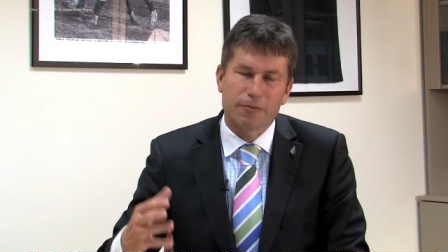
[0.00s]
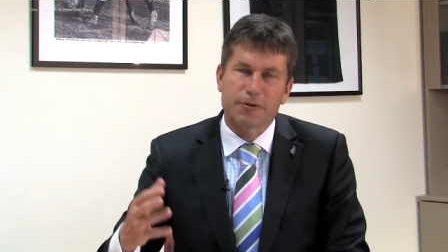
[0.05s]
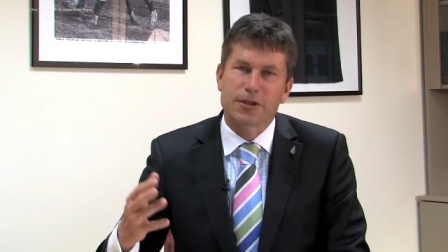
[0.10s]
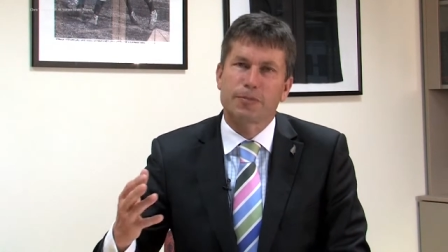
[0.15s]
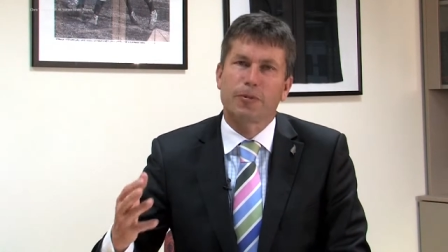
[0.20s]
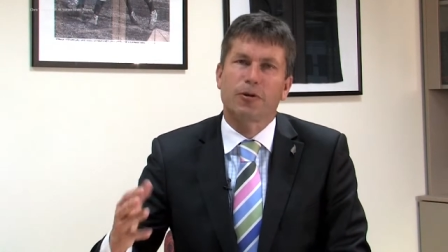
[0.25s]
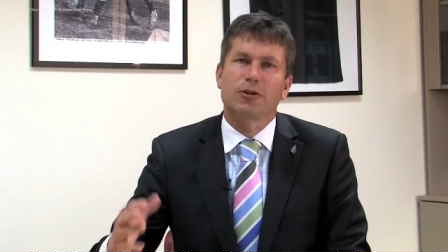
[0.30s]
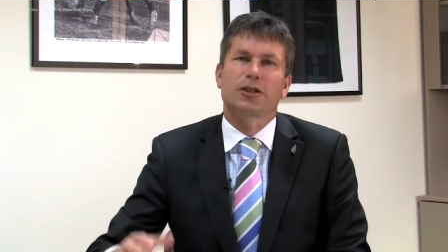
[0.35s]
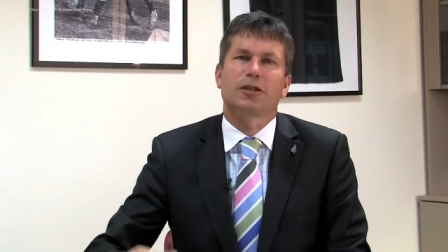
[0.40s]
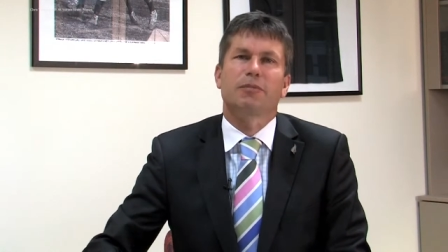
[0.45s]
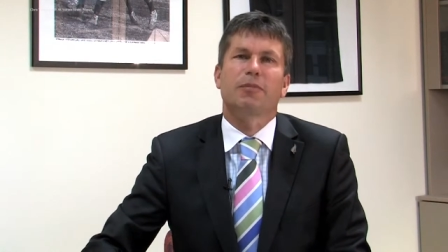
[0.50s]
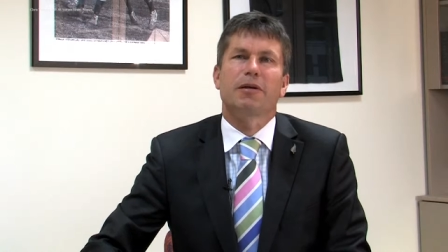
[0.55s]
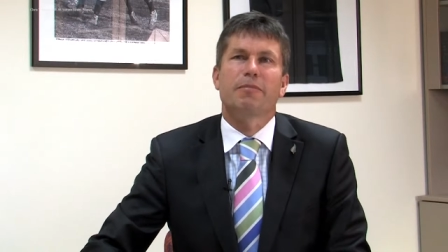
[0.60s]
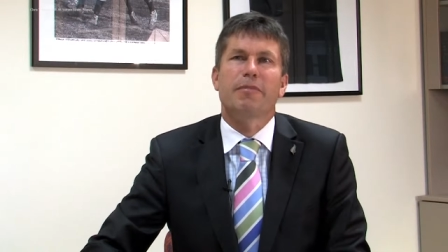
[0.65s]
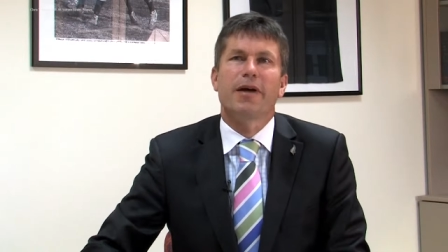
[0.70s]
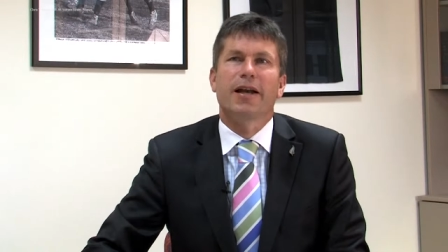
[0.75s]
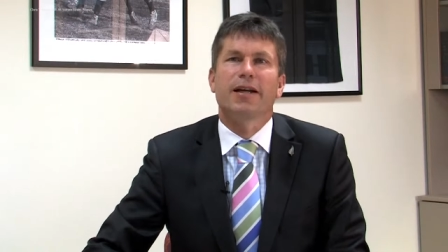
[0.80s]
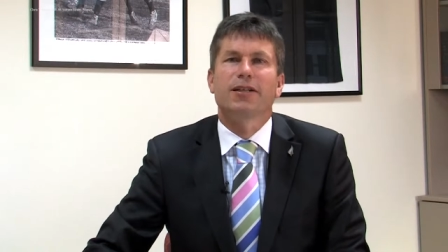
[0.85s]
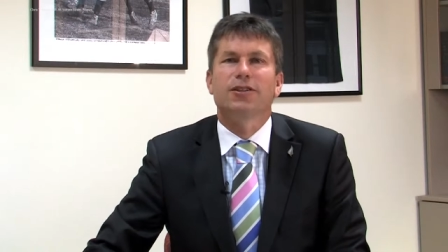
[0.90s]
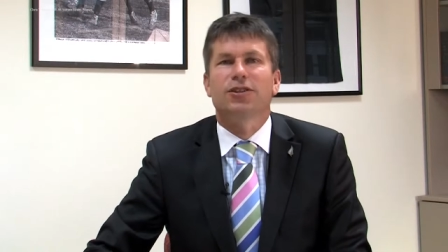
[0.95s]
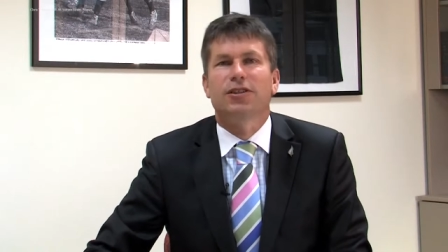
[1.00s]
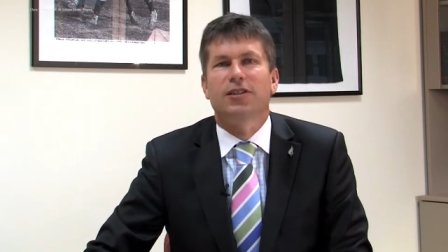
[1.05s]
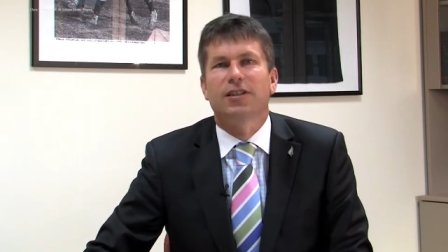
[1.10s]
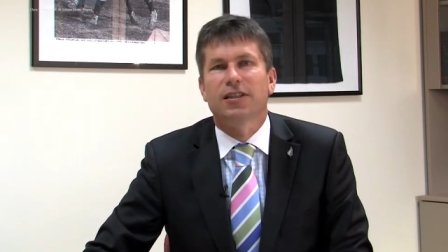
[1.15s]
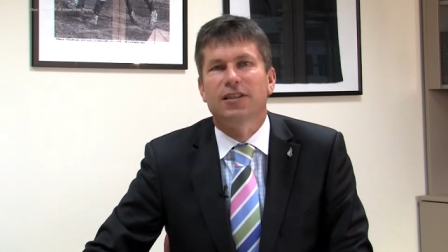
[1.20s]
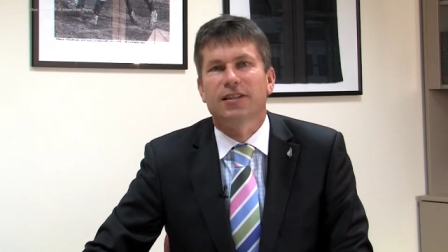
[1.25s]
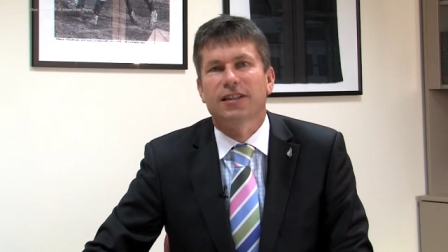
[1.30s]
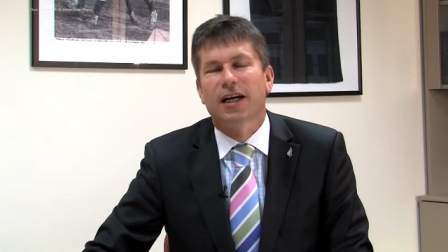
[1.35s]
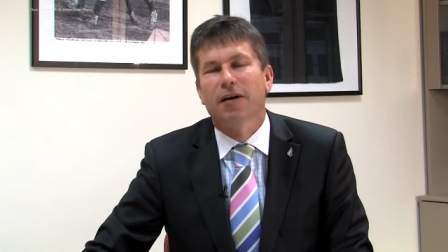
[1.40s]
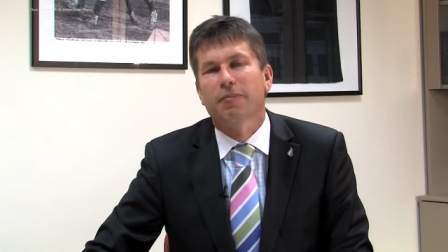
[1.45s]
responsibly manage
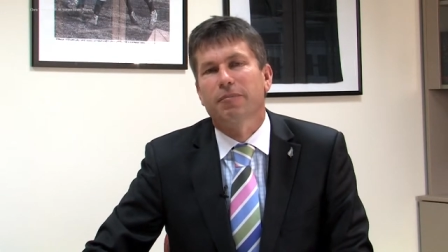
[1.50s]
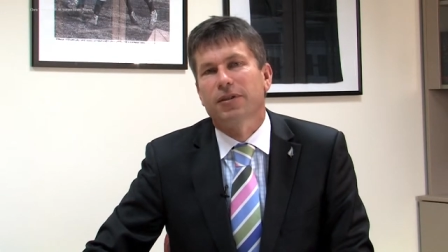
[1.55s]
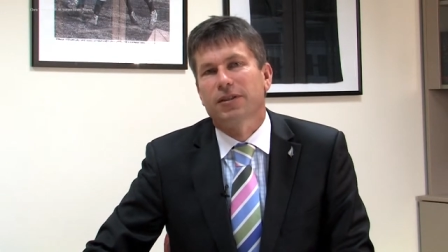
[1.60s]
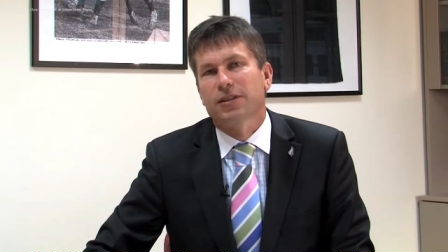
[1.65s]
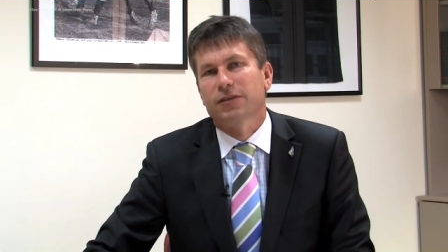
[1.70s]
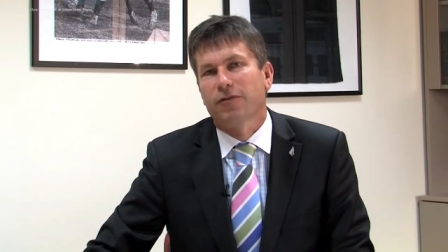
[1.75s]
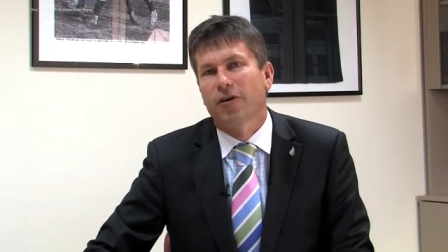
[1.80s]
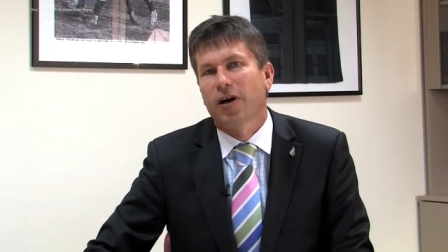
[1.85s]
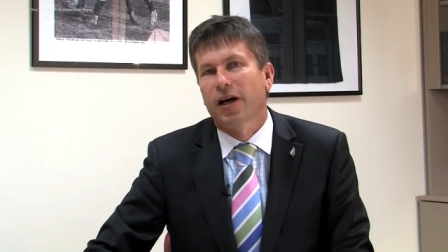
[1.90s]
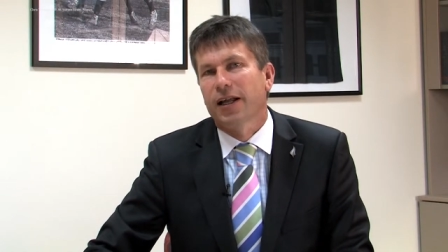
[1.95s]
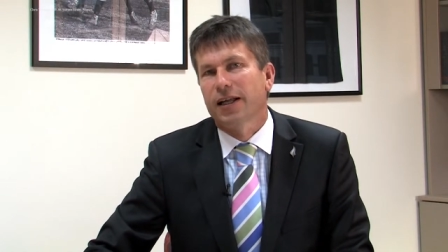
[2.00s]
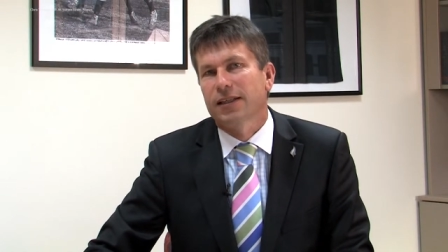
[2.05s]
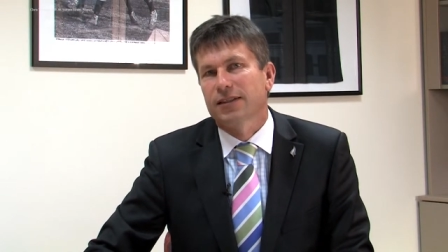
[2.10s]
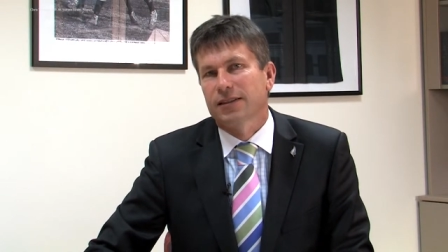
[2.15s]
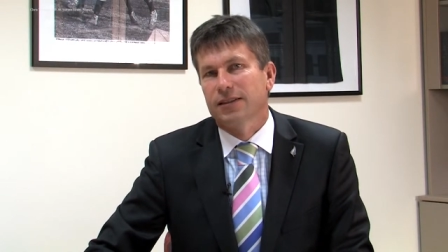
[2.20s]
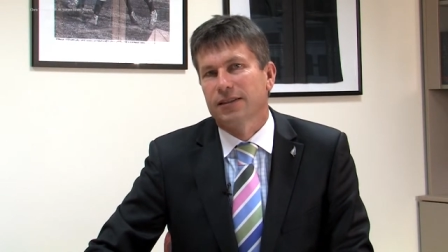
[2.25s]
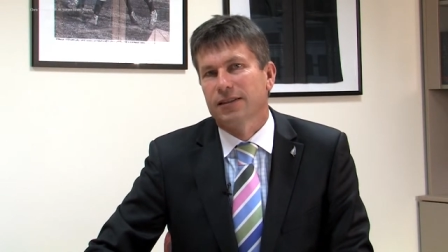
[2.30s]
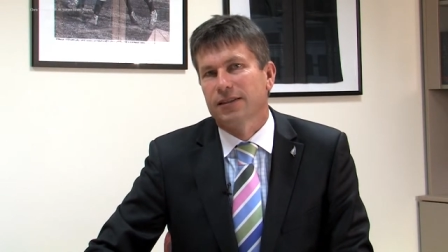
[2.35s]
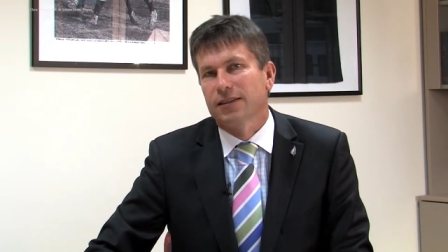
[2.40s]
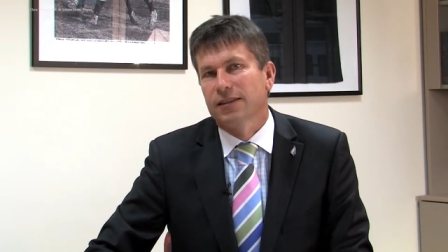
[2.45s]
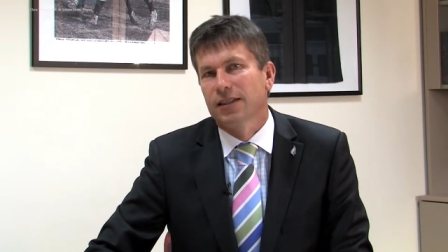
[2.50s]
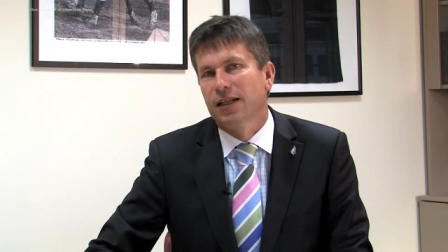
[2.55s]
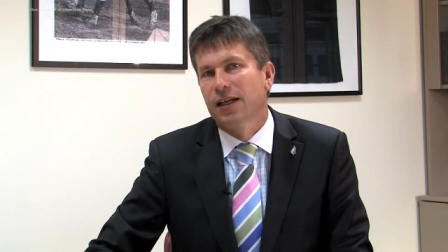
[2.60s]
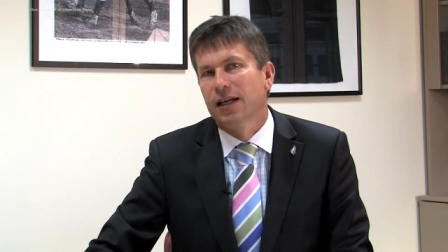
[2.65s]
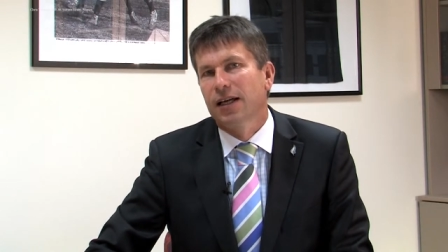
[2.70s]
the government's finances,